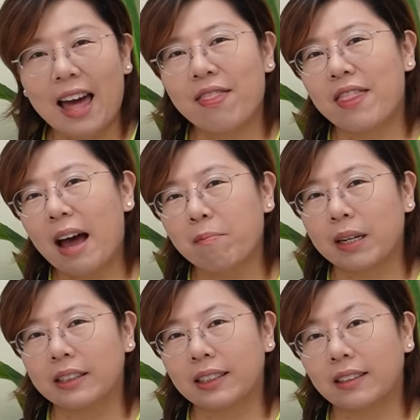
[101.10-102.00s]
And that
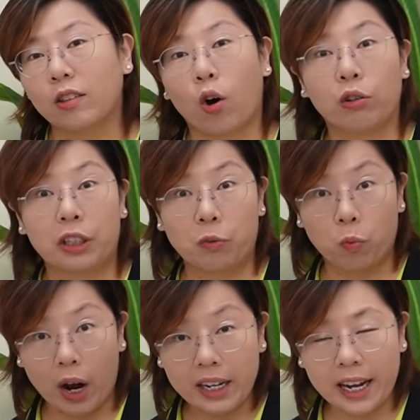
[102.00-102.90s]
means only
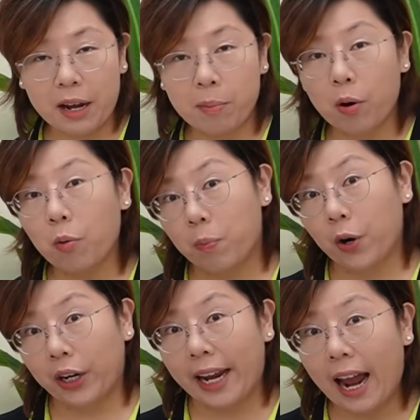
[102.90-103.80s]
one cable
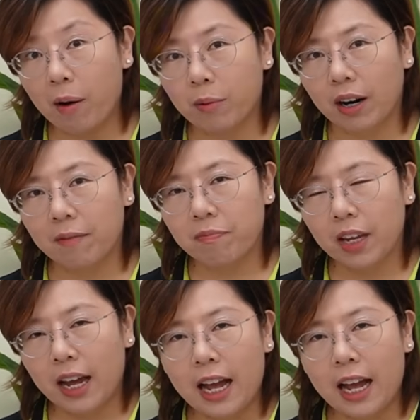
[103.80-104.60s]
per camera,